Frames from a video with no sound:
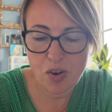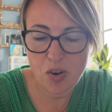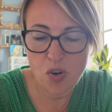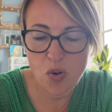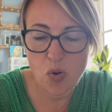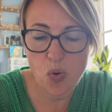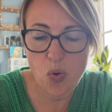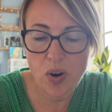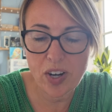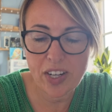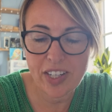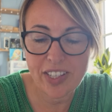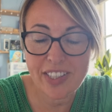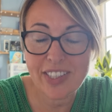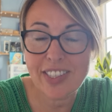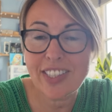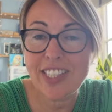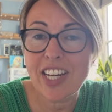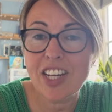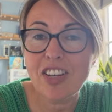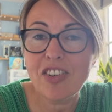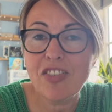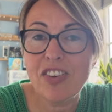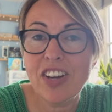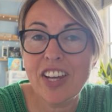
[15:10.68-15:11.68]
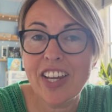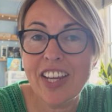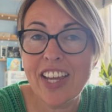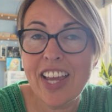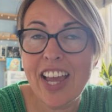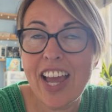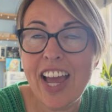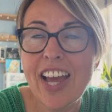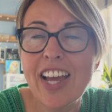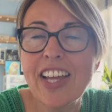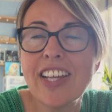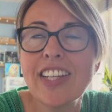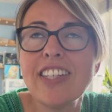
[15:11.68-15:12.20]
quite
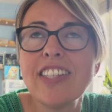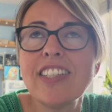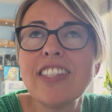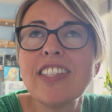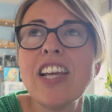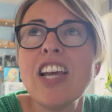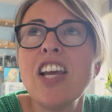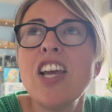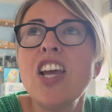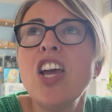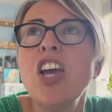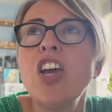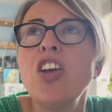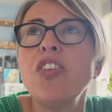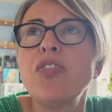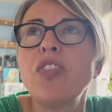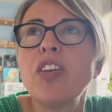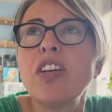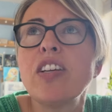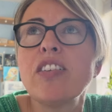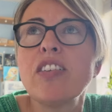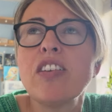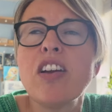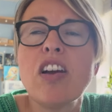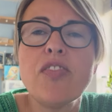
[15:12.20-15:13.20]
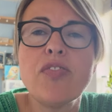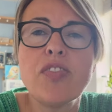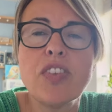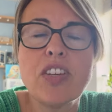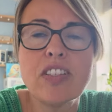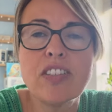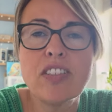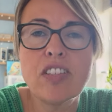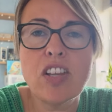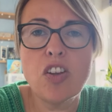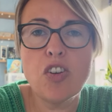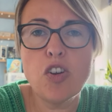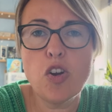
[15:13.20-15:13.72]
staggering. And
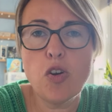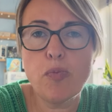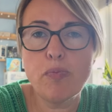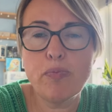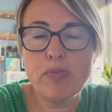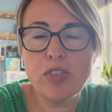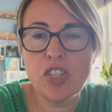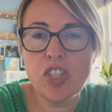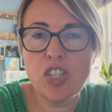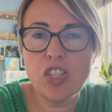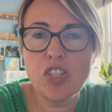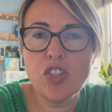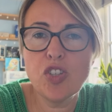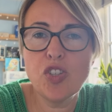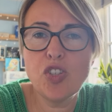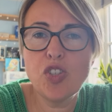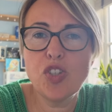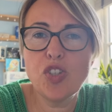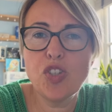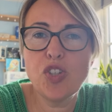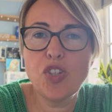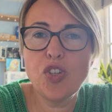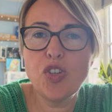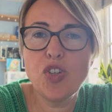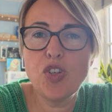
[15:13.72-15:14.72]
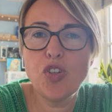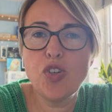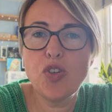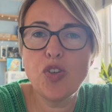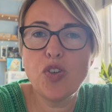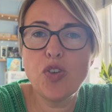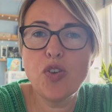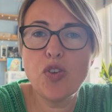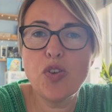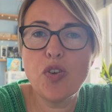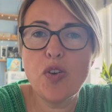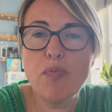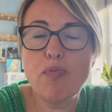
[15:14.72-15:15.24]
there's an option
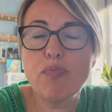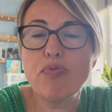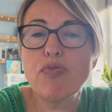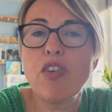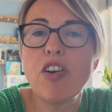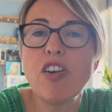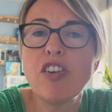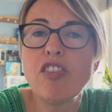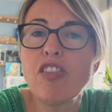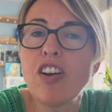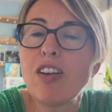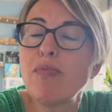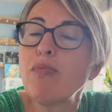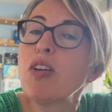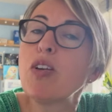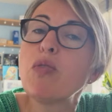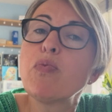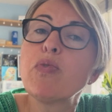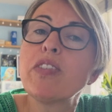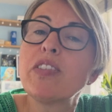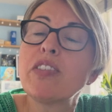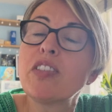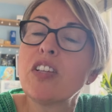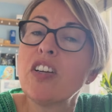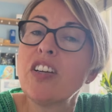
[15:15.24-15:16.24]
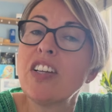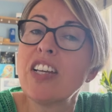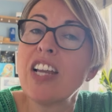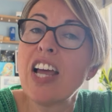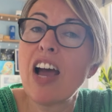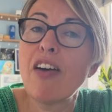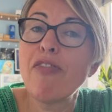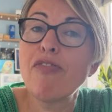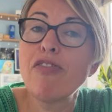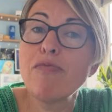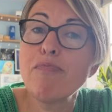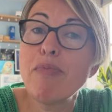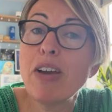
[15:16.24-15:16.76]
to program it with certain
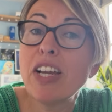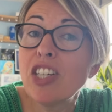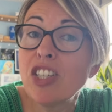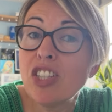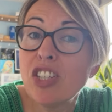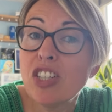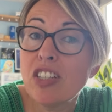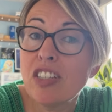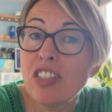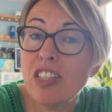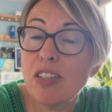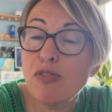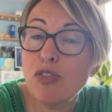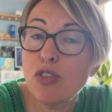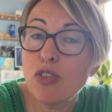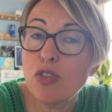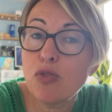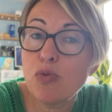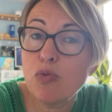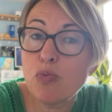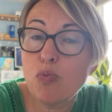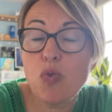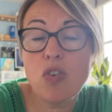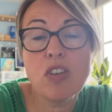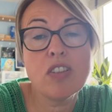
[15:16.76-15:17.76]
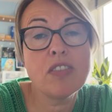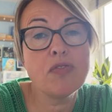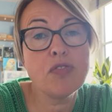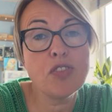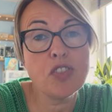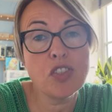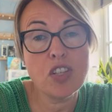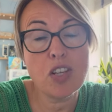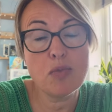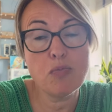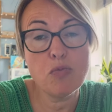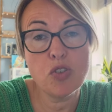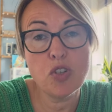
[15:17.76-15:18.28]
affirmations. If you work,
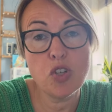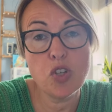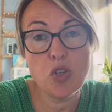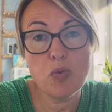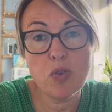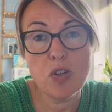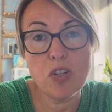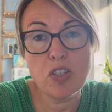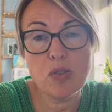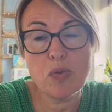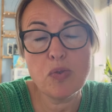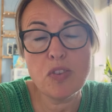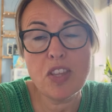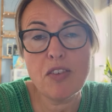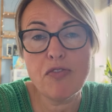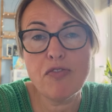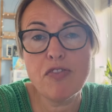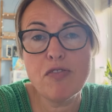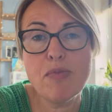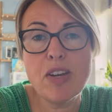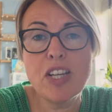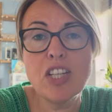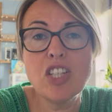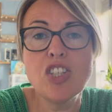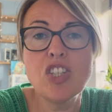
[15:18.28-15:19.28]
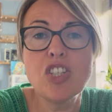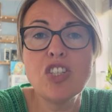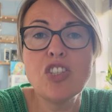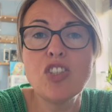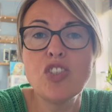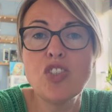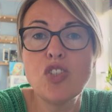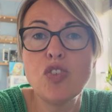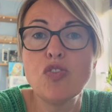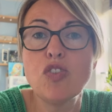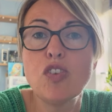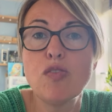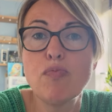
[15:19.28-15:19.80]
someone who works with
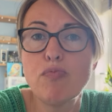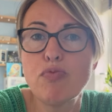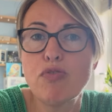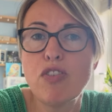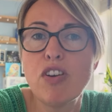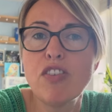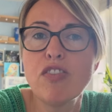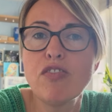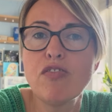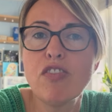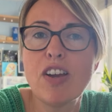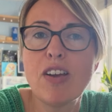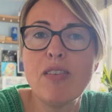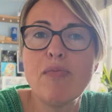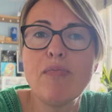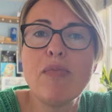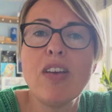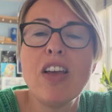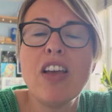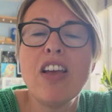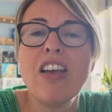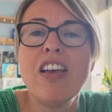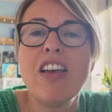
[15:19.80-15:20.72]
affirmations, you can program